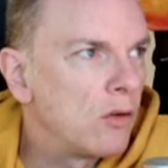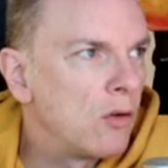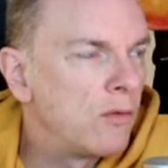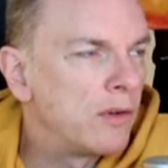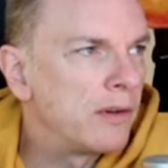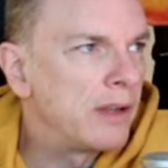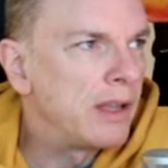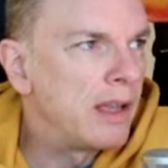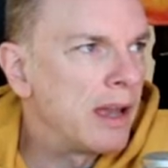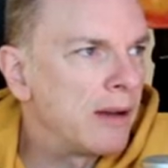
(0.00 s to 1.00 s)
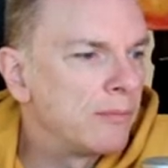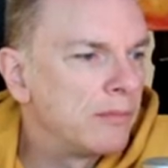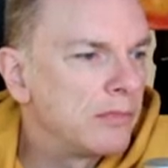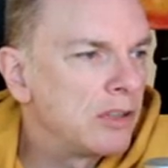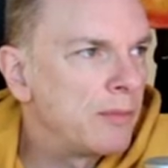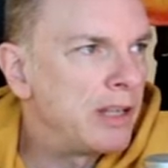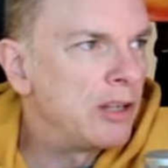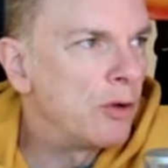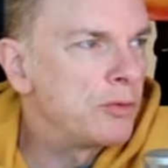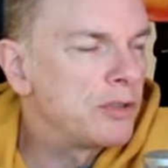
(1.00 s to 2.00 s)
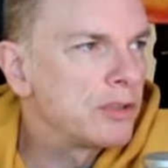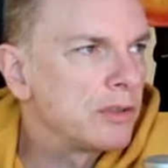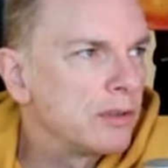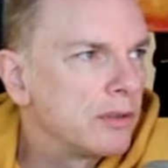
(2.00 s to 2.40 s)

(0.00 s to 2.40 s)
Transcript: over EM to mean notes.